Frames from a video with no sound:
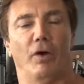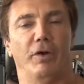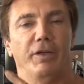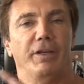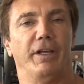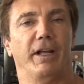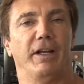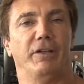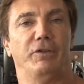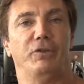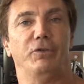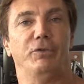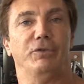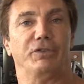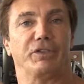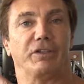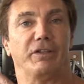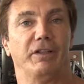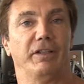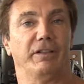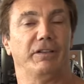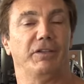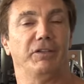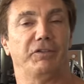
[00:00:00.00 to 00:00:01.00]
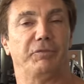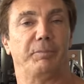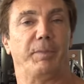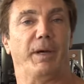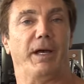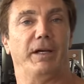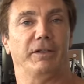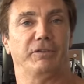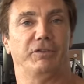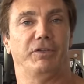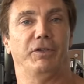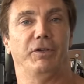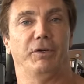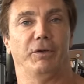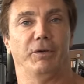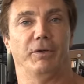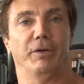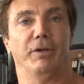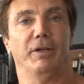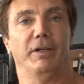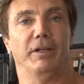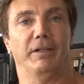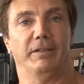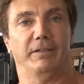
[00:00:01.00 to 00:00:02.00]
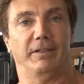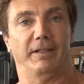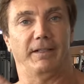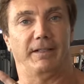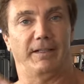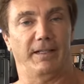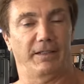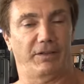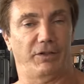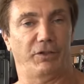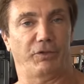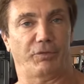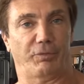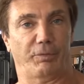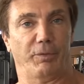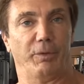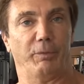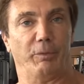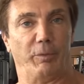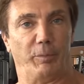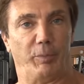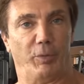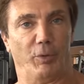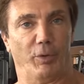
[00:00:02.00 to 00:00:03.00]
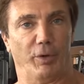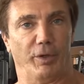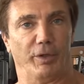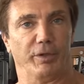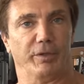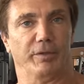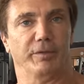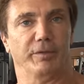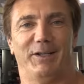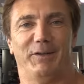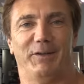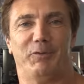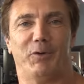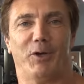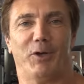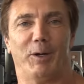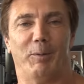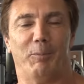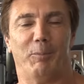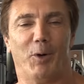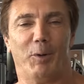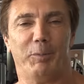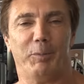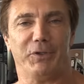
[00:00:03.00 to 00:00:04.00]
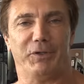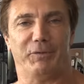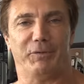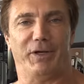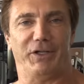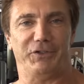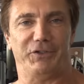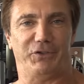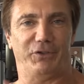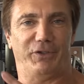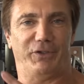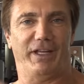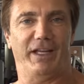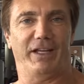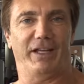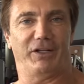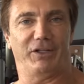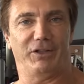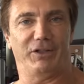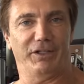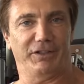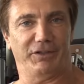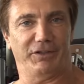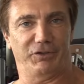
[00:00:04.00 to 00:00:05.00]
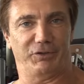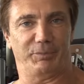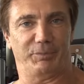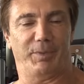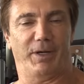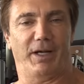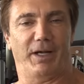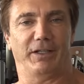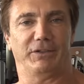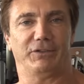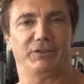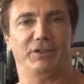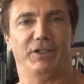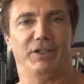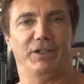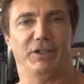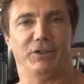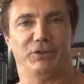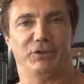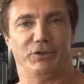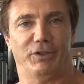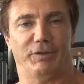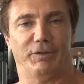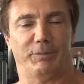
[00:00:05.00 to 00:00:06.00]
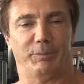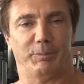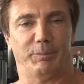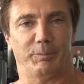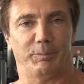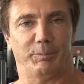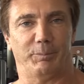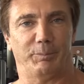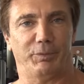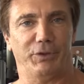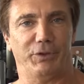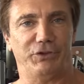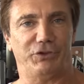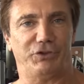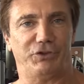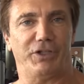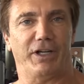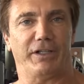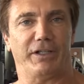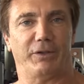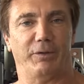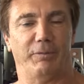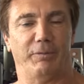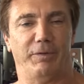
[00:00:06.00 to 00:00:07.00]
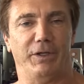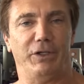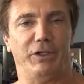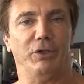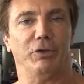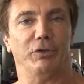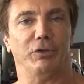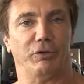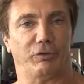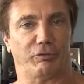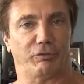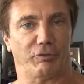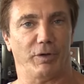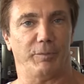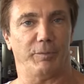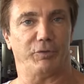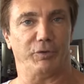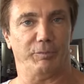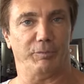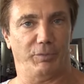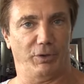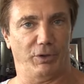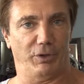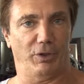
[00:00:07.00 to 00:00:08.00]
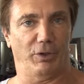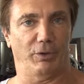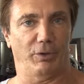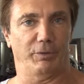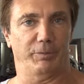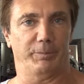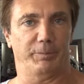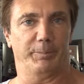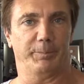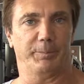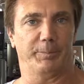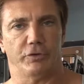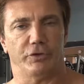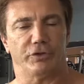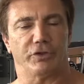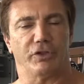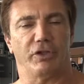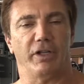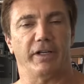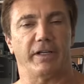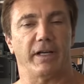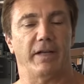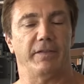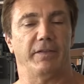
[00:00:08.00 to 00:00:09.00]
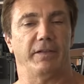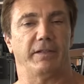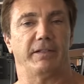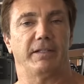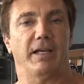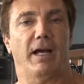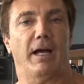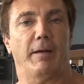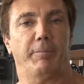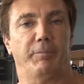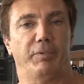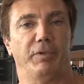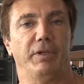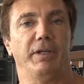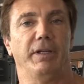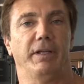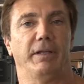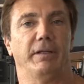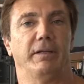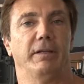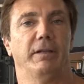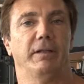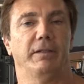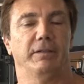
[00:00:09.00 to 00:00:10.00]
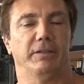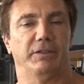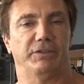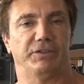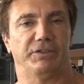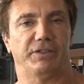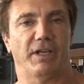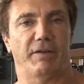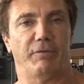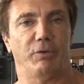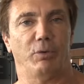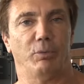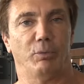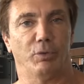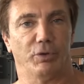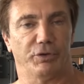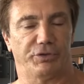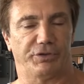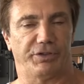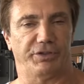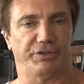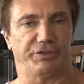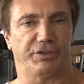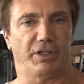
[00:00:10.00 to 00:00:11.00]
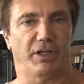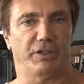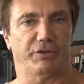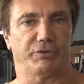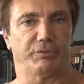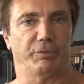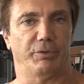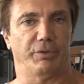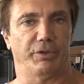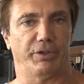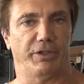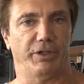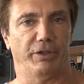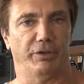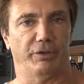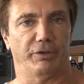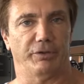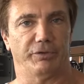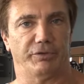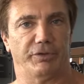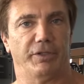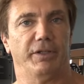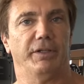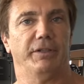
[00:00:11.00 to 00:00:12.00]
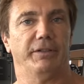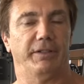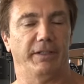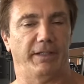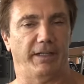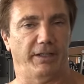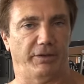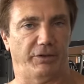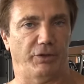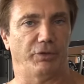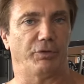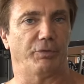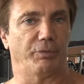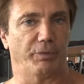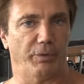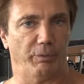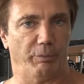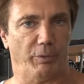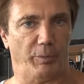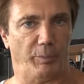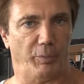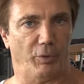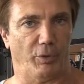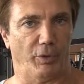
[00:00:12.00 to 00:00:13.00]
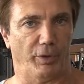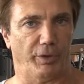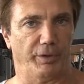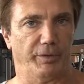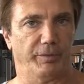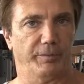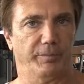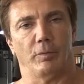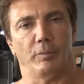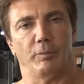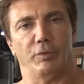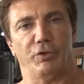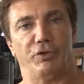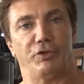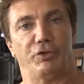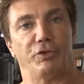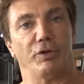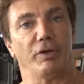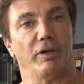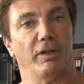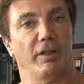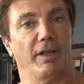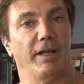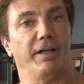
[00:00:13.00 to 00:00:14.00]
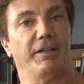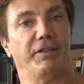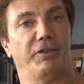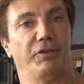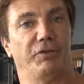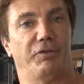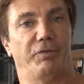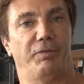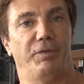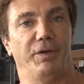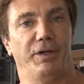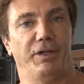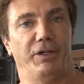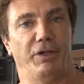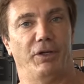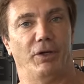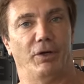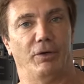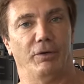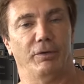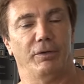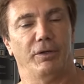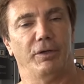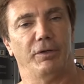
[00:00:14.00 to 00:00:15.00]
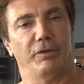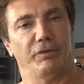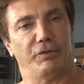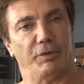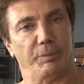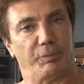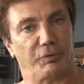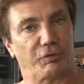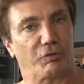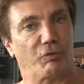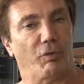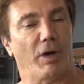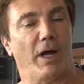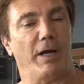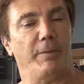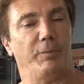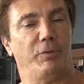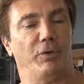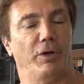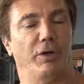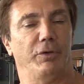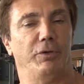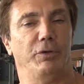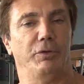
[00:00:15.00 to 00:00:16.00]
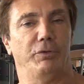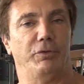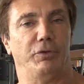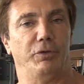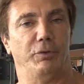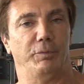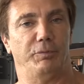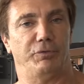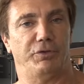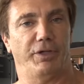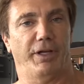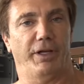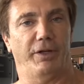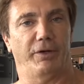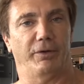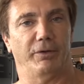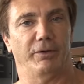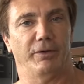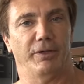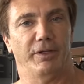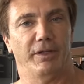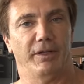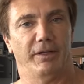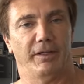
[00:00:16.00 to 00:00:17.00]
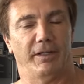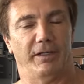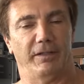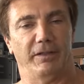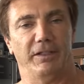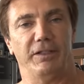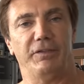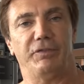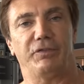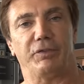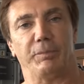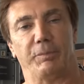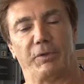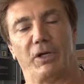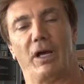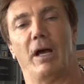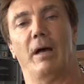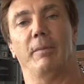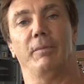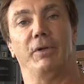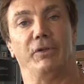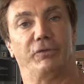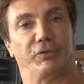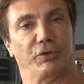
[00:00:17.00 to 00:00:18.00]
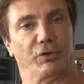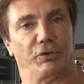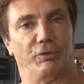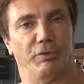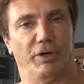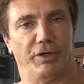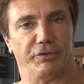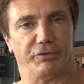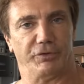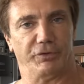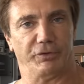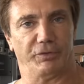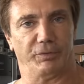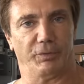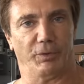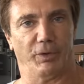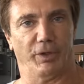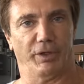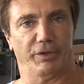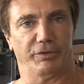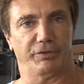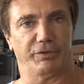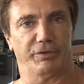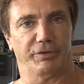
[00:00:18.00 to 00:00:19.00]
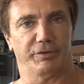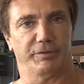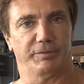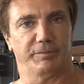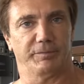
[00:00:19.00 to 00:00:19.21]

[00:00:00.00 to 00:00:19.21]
All you got to do is click this box here to get this free report. If you're on a mobile device, you can't click this box, so please check the video description below. Just click on the top link, The 7 Worst Testosterone Killers, to get this free report. Be sure to like this video, subscribe to our YouTube channel, and leave some comments or questions for us.